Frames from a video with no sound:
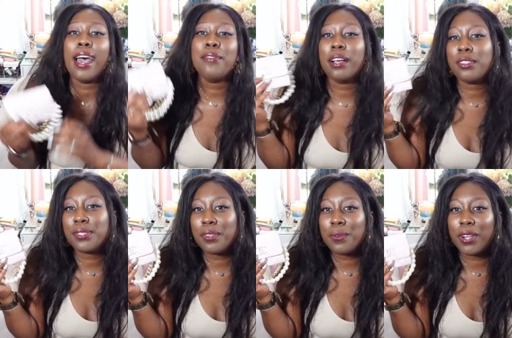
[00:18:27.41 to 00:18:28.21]
I've
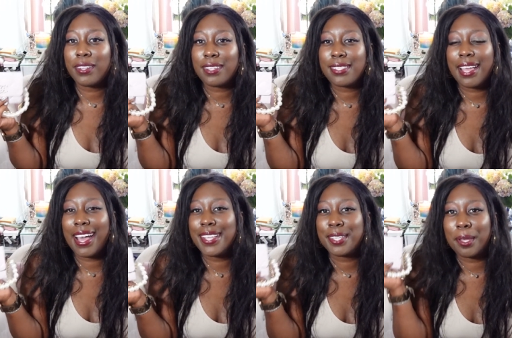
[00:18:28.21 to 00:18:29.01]
also worn this
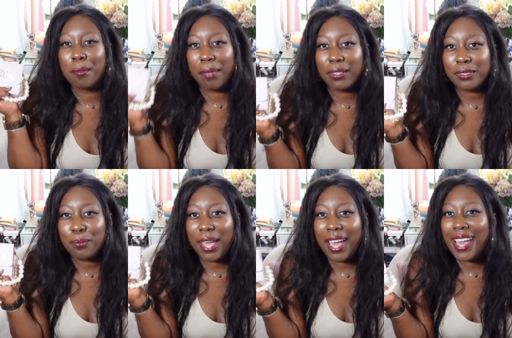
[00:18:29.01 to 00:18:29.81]
as a belt
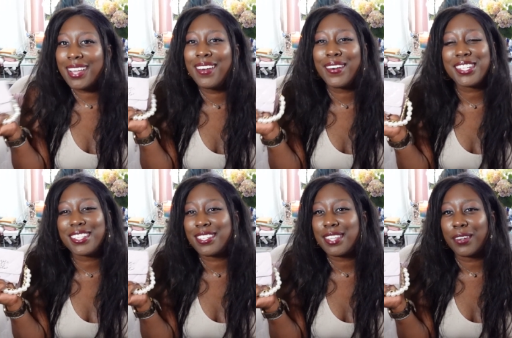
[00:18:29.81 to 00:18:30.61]
bag, which
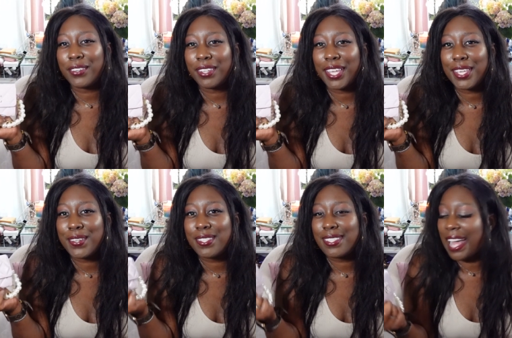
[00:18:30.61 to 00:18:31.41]
is just a really
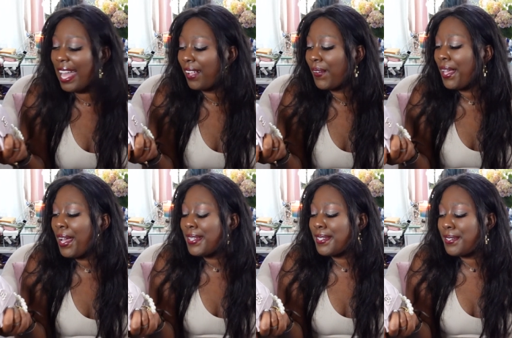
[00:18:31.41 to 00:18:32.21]
cute style
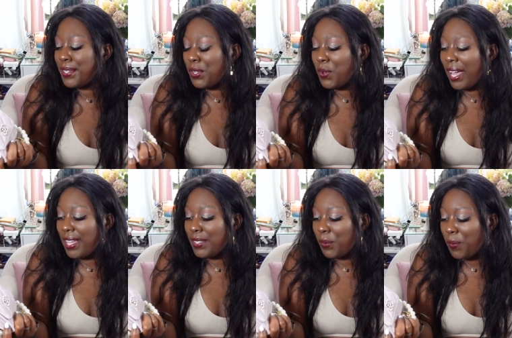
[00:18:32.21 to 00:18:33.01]
to do
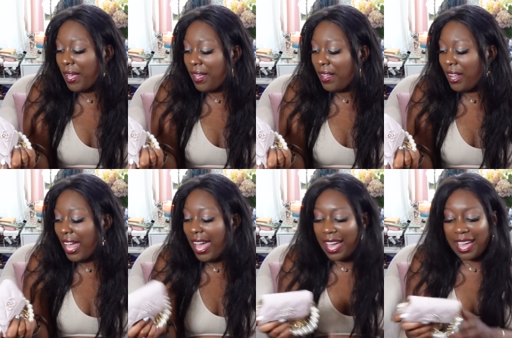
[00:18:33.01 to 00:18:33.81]
as well.